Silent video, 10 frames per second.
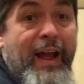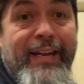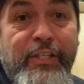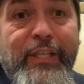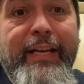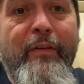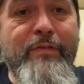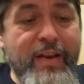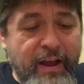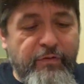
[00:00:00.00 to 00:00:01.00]
actually, I've
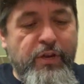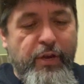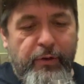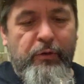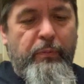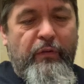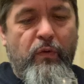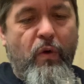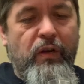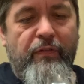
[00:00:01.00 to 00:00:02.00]
never used
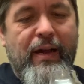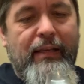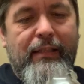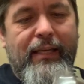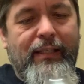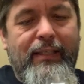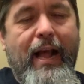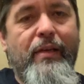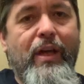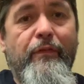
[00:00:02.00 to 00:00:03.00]
before, and I've had this
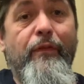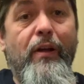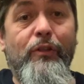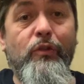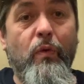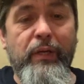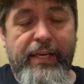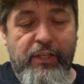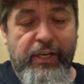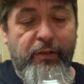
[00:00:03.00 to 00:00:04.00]
sat there for
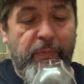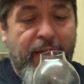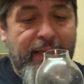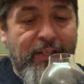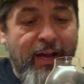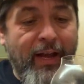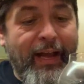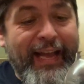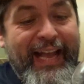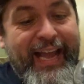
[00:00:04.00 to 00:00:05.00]
donkey's years, but it's,
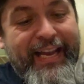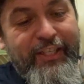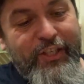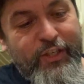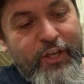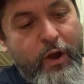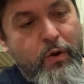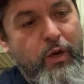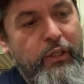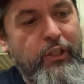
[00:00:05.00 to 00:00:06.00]
it so
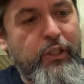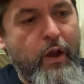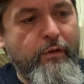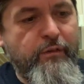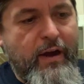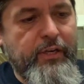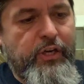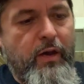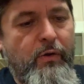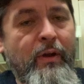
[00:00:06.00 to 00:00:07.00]
looks so
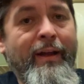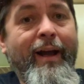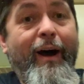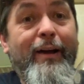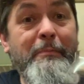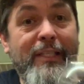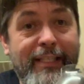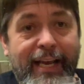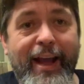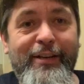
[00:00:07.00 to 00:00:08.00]
fragile, I'm
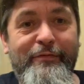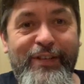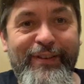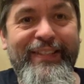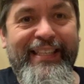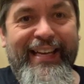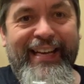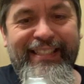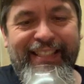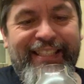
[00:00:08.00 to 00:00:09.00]
scared of using
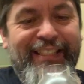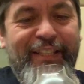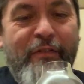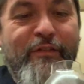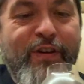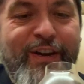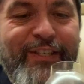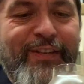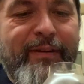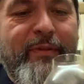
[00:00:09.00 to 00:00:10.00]
it. So this is the
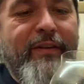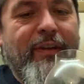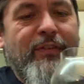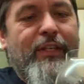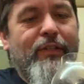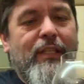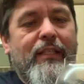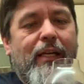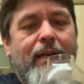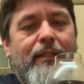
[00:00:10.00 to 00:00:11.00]
first time I've ever used this
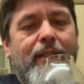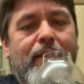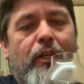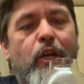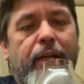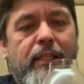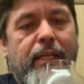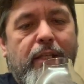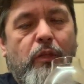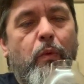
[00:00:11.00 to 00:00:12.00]
glass. This is a
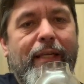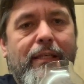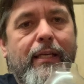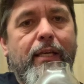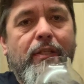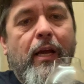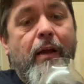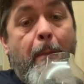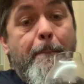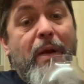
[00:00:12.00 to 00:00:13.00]
1920s
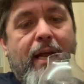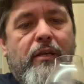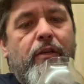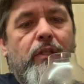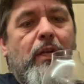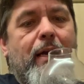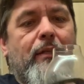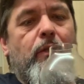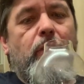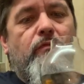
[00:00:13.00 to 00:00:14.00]
blender's
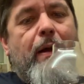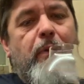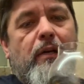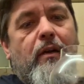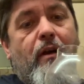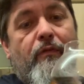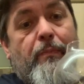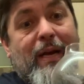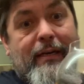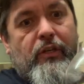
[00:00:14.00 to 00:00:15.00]
glass, so it's a replica of a
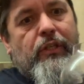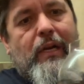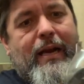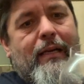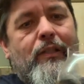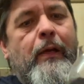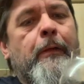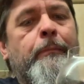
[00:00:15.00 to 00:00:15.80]
blender's glass